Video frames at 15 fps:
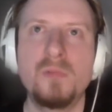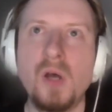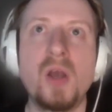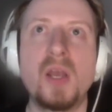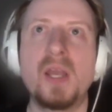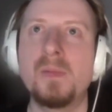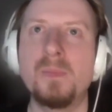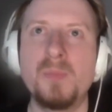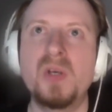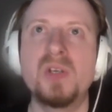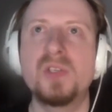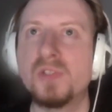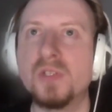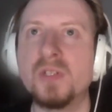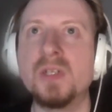Iron
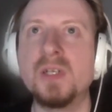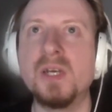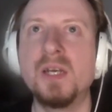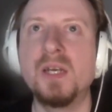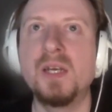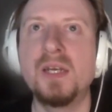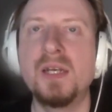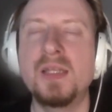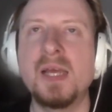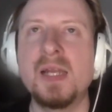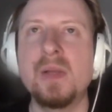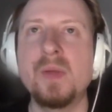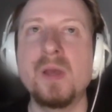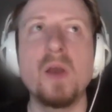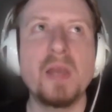person, then
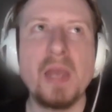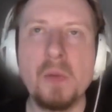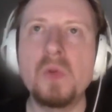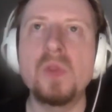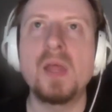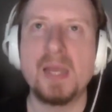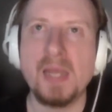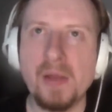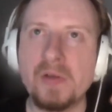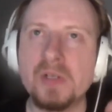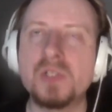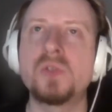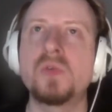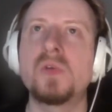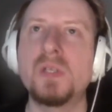you go, okay, well that
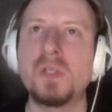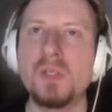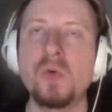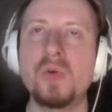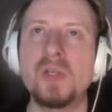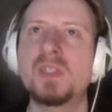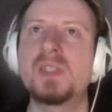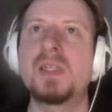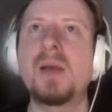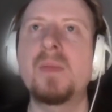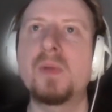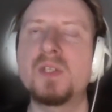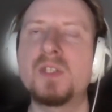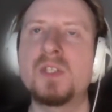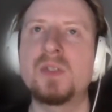character's already
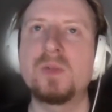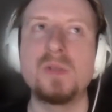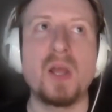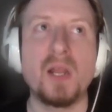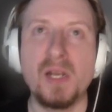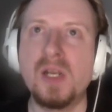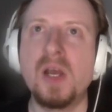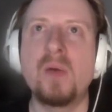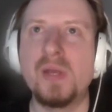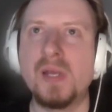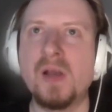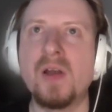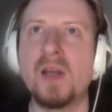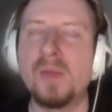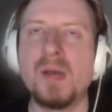established as like knowing
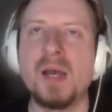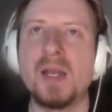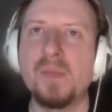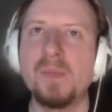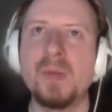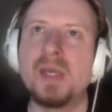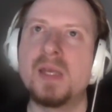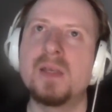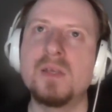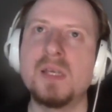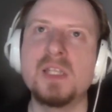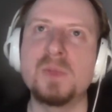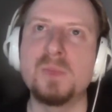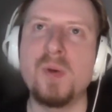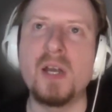Iron Man and being
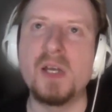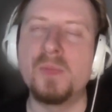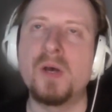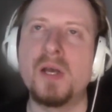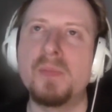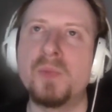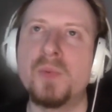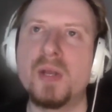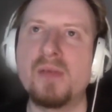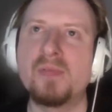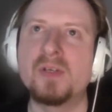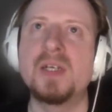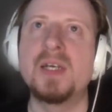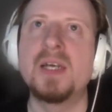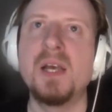inspired by him or
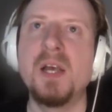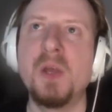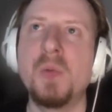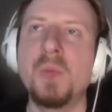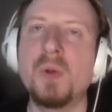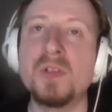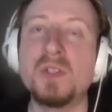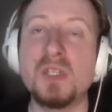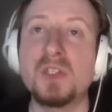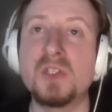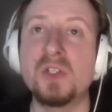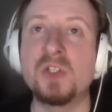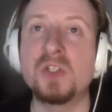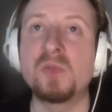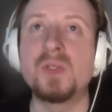whatever. Whereas this
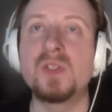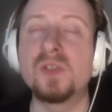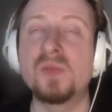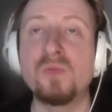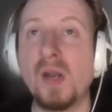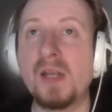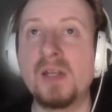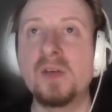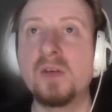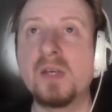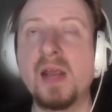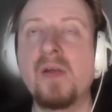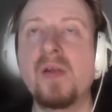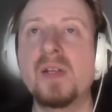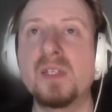could just be some rando
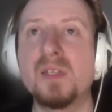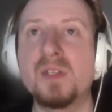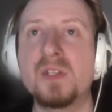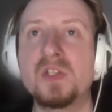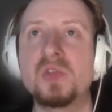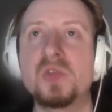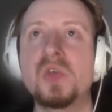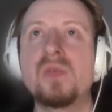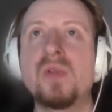character that's just sort